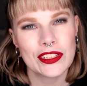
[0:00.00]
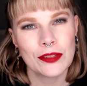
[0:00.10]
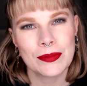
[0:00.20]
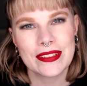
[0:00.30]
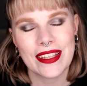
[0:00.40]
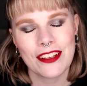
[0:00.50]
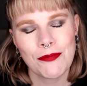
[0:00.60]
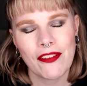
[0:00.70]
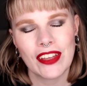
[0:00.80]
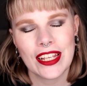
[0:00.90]
you don't miss any
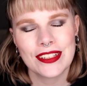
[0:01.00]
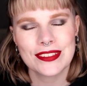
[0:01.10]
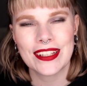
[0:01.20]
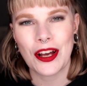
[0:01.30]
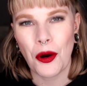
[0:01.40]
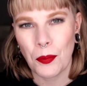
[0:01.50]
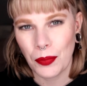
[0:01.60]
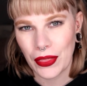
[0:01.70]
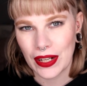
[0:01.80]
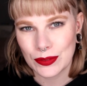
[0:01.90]
of my videos and I
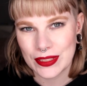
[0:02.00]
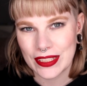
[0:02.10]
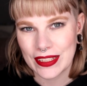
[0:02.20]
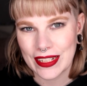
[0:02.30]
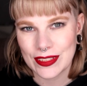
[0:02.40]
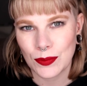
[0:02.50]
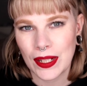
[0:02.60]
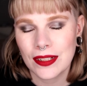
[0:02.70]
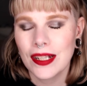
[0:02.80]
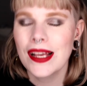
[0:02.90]
hope that I will see you in the next
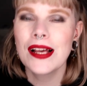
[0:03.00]
one.